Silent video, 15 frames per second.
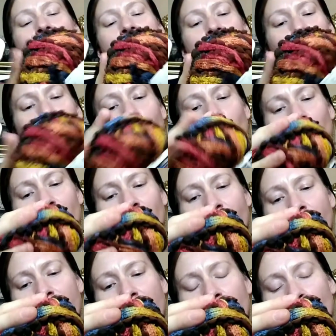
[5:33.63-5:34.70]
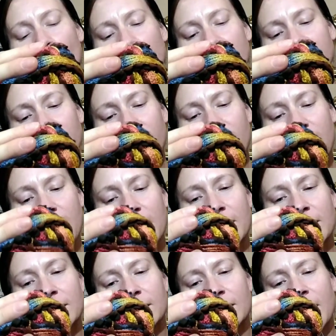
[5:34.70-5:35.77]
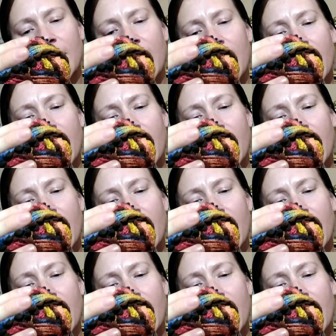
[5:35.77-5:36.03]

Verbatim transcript: five five balls of this,